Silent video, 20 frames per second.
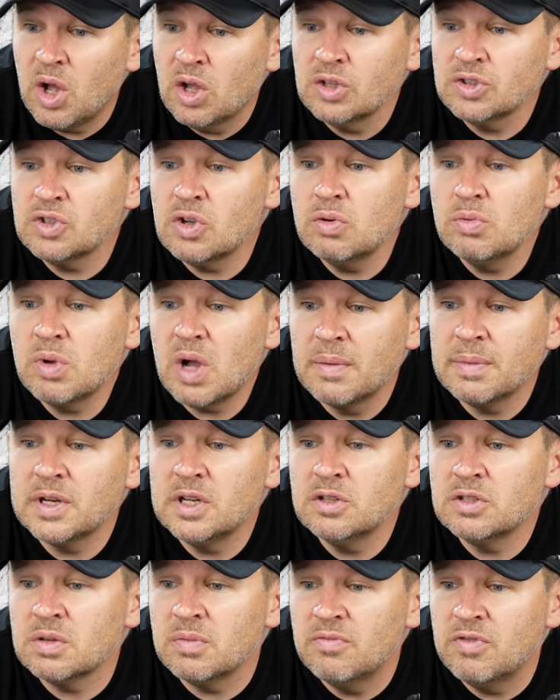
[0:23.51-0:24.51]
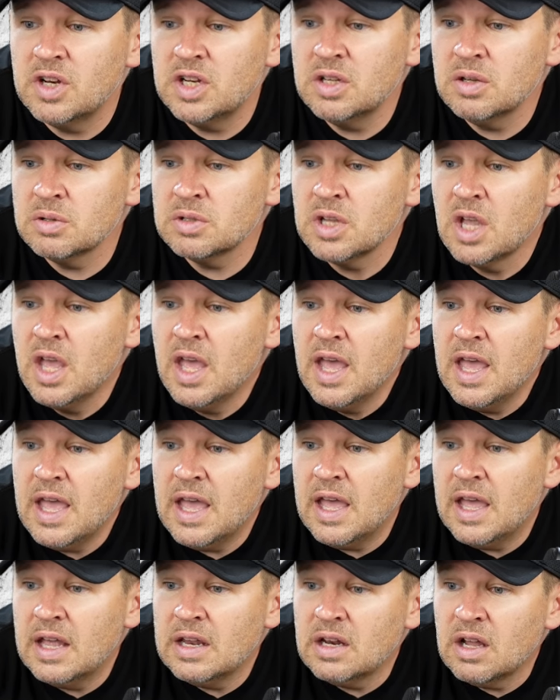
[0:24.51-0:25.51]
Also, I'm going to do some videos,
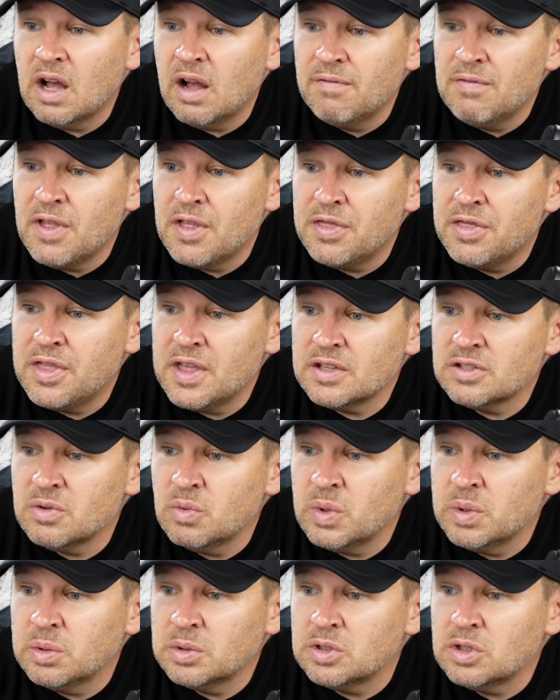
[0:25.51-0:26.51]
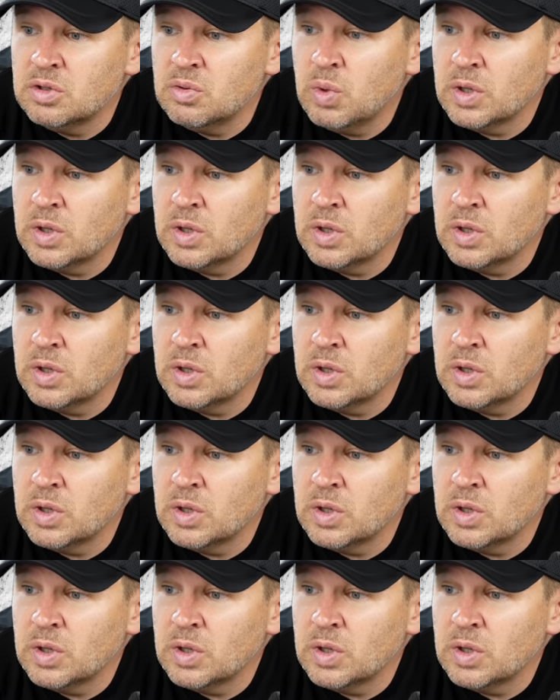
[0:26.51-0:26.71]
and of the things that we will do,